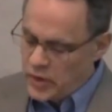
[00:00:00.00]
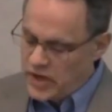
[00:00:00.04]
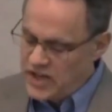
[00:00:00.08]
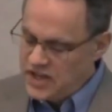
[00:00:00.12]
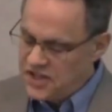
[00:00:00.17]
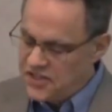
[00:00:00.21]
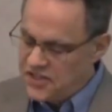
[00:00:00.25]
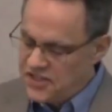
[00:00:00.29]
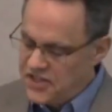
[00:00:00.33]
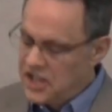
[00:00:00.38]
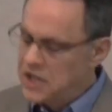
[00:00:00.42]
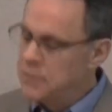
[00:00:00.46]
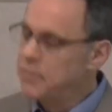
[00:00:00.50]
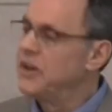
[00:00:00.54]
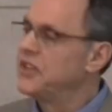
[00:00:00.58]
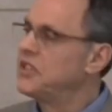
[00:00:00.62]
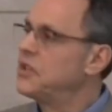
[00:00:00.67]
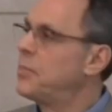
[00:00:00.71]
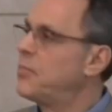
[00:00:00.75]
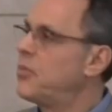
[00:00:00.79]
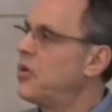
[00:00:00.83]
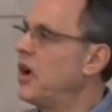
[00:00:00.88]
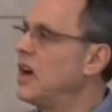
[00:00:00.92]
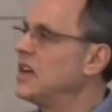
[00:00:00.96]
way to think about
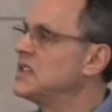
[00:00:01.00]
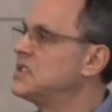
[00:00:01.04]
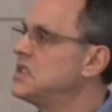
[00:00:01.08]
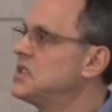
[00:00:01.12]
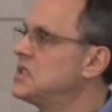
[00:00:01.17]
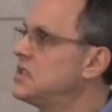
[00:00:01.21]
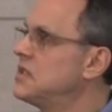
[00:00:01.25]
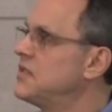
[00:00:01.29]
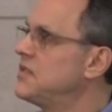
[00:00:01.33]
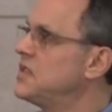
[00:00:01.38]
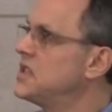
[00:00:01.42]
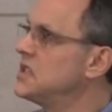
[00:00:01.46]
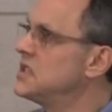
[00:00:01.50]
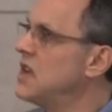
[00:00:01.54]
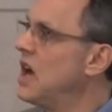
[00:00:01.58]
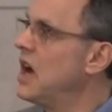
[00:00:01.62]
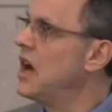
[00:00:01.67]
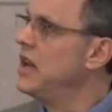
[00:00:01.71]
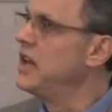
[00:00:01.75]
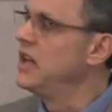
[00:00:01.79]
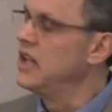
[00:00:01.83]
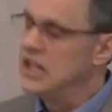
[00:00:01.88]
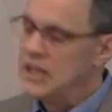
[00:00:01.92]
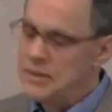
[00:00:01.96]
the process of
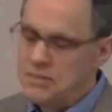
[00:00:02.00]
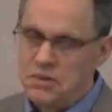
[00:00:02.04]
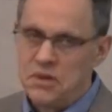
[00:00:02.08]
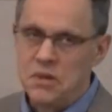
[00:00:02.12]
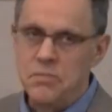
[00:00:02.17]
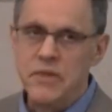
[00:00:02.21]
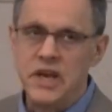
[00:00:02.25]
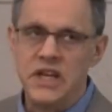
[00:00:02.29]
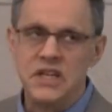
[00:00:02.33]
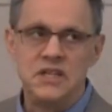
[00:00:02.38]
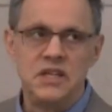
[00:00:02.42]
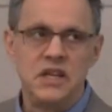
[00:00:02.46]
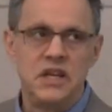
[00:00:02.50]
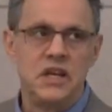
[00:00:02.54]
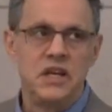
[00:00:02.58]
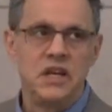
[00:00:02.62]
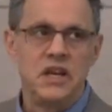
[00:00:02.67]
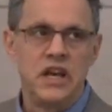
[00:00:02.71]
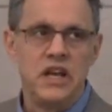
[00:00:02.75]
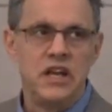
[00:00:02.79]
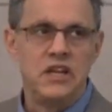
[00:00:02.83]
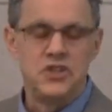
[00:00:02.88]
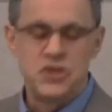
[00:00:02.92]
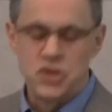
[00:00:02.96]
designing, implementing,
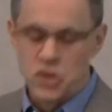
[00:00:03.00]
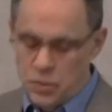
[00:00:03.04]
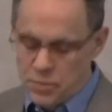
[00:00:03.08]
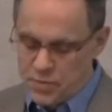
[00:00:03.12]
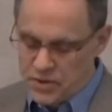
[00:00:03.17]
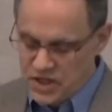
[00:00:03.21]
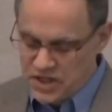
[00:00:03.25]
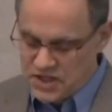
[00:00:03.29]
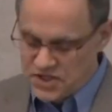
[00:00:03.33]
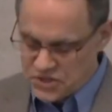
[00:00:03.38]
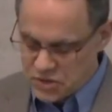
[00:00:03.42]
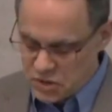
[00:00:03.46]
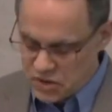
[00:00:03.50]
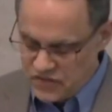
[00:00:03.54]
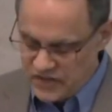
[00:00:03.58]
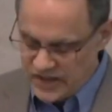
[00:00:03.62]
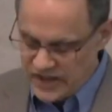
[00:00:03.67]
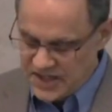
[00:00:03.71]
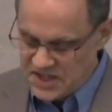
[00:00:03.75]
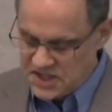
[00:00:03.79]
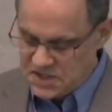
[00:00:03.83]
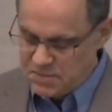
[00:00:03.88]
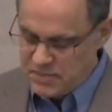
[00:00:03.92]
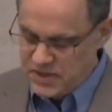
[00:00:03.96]
and interpreting
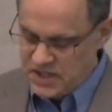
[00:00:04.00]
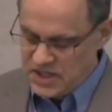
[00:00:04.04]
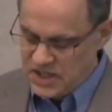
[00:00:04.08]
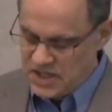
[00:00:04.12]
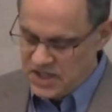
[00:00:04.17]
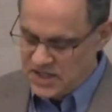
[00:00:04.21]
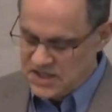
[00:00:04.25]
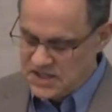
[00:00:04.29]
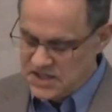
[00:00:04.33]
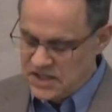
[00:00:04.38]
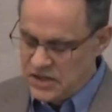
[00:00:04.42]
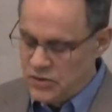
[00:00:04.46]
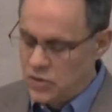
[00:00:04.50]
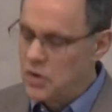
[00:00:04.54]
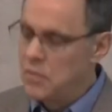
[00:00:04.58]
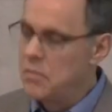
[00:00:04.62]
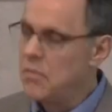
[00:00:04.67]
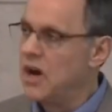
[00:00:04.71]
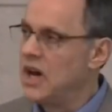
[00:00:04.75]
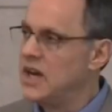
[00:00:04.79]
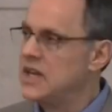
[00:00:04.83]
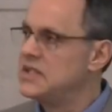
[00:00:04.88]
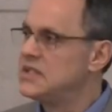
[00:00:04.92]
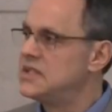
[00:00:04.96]
surveys because it
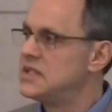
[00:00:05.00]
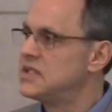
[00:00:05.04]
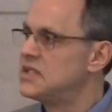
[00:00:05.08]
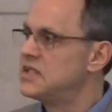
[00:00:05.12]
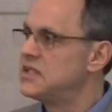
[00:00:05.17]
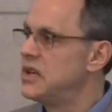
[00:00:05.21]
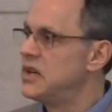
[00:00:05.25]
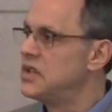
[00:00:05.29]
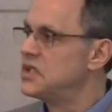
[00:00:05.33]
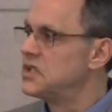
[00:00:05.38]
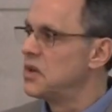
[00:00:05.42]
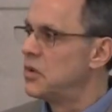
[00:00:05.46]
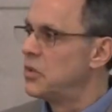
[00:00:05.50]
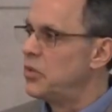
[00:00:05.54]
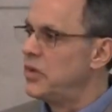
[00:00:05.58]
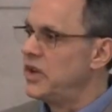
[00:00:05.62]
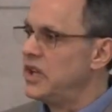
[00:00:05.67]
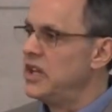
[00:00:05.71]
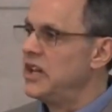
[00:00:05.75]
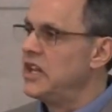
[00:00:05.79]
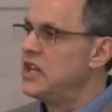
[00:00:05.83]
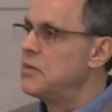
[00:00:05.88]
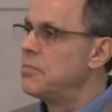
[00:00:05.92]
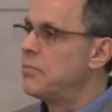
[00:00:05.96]
reminds us there's a
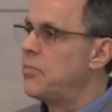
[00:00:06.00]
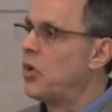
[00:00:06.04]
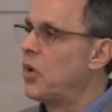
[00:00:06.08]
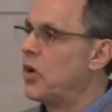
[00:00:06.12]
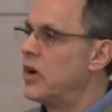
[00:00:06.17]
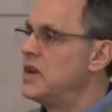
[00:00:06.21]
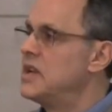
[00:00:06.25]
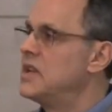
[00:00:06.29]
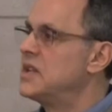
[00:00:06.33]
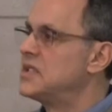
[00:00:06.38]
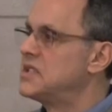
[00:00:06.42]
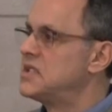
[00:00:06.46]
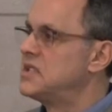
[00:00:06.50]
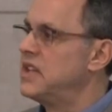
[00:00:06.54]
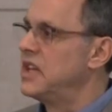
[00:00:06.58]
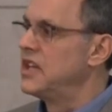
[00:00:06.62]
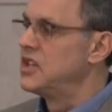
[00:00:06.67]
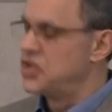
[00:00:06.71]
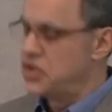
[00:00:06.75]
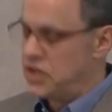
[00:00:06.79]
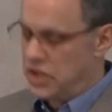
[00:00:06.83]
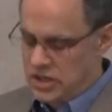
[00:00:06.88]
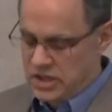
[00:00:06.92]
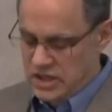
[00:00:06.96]
really important
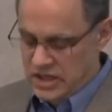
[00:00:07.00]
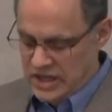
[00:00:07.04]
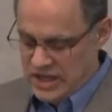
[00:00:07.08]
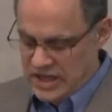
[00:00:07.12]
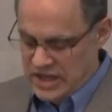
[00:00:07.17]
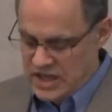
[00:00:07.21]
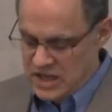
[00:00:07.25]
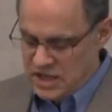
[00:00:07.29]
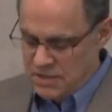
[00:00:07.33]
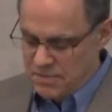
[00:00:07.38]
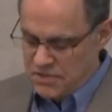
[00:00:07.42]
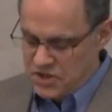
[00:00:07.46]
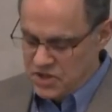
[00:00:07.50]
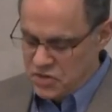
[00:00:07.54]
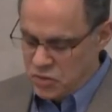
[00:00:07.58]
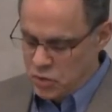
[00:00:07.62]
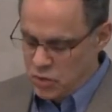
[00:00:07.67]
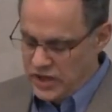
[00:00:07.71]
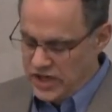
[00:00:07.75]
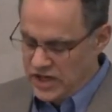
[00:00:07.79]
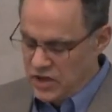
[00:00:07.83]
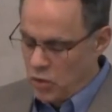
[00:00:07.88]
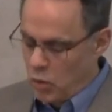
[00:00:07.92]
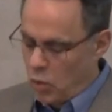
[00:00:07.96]
distinction
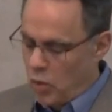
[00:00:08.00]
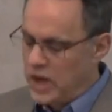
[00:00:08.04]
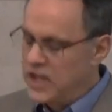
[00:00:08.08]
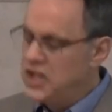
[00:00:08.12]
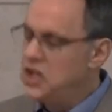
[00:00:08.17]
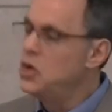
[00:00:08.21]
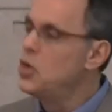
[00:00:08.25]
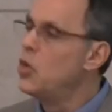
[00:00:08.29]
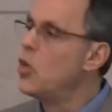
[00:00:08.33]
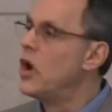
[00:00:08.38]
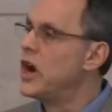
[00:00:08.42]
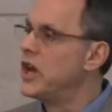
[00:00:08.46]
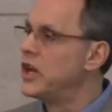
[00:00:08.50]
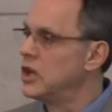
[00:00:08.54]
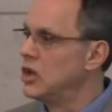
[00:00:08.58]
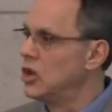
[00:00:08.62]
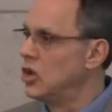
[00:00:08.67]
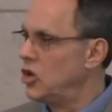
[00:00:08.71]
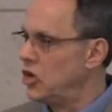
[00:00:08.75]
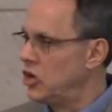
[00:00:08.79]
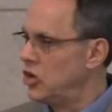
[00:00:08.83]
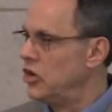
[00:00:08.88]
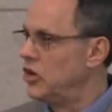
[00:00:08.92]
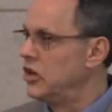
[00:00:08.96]
between what you want to
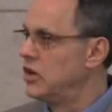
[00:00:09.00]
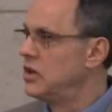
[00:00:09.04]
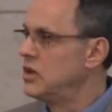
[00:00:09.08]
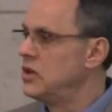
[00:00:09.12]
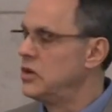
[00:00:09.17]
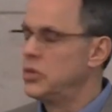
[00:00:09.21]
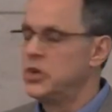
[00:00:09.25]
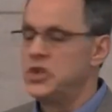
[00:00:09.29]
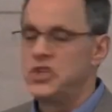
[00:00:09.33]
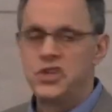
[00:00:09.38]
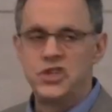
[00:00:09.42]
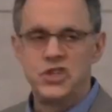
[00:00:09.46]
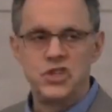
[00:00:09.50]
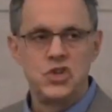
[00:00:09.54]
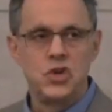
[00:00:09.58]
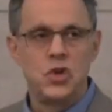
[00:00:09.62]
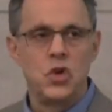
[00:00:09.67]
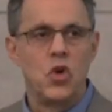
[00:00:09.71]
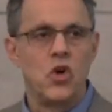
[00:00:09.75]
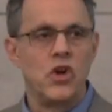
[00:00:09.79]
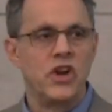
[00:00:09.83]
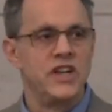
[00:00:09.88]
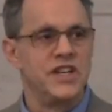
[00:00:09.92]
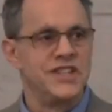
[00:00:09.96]
learn, which is
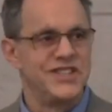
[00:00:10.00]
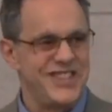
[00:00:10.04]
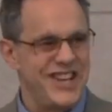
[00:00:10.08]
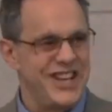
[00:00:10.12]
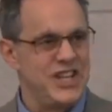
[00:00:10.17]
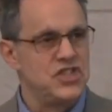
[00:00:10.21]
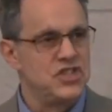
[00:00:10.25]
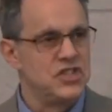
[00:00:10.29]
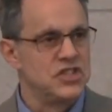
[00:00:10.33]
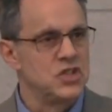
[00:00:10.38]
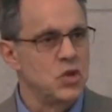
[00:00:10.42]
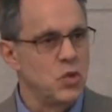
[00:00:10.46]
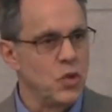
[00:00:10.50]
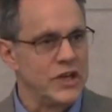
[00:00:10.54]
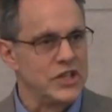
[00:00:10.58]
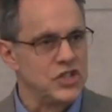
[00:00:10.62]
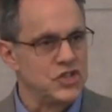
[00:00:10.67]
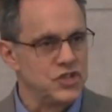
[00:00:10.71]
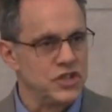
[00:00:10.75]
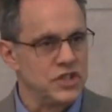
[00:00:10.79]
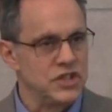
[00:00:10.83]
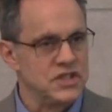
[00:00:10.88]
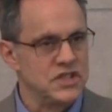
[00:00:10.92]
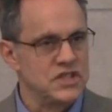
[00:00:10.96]
your organization's
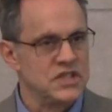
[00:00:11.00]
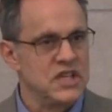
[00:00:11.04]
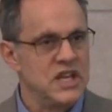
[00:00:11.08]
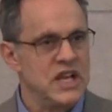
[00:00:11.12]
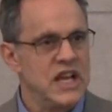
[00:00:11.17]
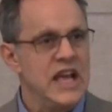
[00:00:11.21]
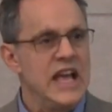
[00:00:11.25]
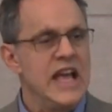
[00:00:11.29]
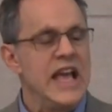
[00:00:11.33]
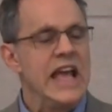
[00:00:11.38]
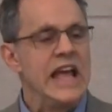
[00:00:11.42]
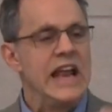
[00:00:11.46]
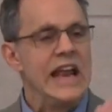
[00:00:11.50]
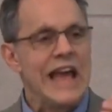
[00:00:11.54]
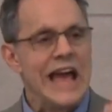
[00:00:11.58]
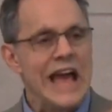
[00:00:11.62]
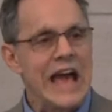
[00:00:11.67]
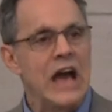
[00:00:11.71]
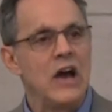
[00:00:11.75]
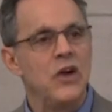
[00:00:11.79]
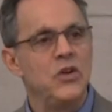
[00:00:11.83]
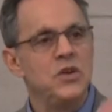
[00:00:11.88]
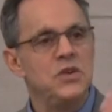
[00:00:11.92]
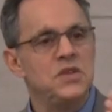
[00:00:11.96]
questions, and
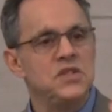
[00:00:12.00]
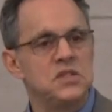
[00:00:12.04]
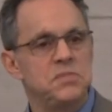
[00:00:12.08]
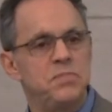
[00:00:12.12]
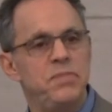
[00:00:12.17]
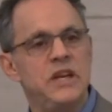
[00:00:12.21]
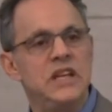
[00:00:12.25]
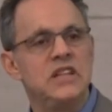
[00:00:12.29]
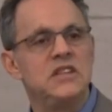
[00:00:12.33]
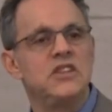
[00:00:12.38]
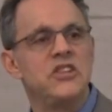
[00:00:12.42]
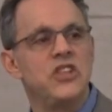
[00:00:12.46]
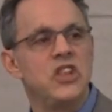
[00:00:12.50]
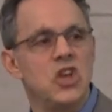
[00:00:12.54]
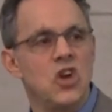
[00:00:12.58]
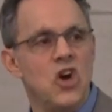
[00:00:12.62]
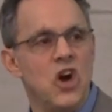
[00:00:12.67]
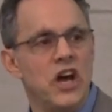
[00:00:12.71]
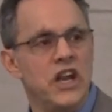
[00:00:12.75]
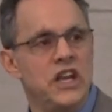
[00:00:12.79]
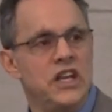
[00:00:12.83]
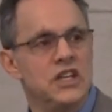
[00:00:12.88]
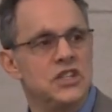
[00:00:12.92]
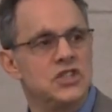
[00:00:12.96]
how you speak to the
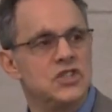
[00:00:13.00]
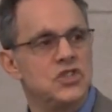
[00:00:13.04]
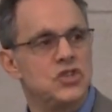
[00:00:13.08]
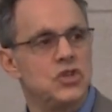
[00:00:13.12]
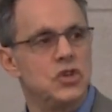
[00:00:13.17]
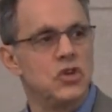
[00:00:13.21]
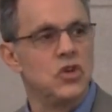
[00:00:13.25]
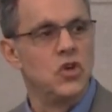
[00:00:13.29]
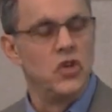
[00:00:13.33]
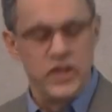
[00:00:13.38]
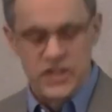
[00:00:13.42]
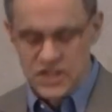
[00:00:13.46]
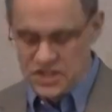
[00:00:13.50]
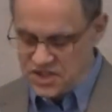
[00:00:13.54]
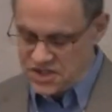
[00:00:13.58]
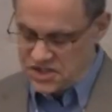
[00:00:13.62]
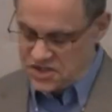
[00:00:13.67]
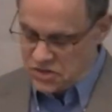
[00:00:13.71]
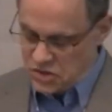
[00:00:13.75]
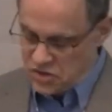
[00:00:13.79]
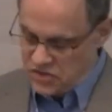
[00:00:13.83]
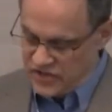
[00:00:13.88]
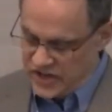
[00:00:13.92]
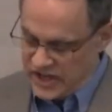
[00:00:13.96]
audience you're going to
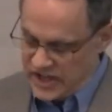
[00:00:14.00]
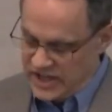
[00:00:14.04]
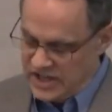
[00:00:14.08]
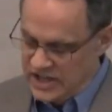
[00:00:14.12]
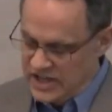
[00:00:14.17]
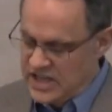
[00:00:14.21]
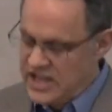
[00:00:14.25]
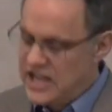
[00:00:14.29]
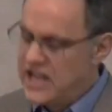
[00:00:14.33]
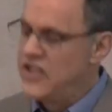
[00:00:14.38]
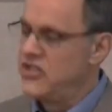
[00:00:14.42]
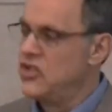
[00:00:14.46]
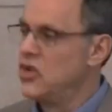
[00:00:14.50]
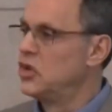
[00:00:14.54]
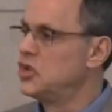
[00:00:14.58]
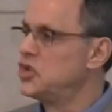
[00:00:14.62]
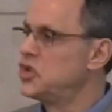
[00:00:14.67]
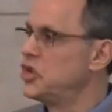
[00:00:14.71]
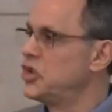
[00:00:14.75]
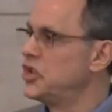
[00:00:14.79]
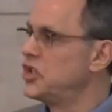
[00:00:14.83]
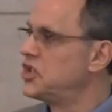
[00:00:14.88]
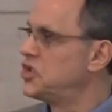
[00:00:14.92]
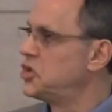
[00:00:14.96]
survey. And
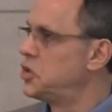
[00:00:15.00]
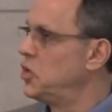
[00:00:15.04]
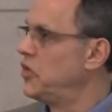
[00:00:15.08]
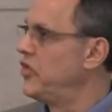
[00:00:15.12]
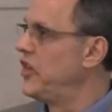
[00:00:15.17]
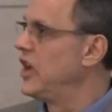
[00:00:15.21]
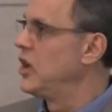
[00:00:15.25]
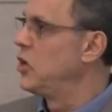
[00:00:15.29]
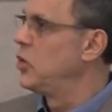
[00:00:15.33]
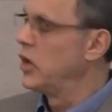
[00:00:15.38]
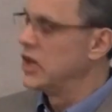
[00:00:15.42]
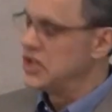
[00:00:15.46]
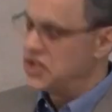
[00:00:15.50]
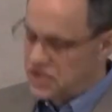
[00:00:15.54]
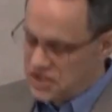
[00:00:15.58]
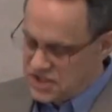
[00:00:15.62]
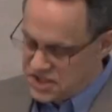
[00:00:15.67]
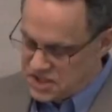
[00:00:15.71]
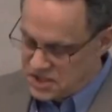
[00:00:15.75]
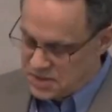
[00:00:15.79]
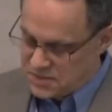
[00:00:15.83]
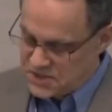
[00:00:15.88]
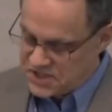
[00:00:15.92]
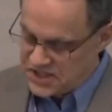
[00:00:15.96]
those are the survey
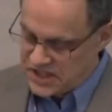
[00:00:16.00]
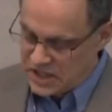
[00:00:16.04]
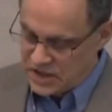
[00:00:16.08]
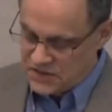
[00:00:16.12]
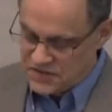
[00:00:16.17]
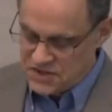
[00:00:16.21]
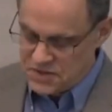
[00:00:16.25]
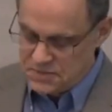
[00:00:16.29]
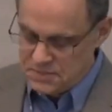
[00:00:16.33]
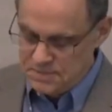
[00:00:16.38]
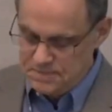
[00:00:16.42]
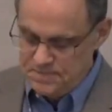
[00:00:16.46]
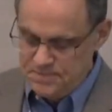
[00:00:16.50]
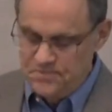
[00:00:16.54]
questions themselves.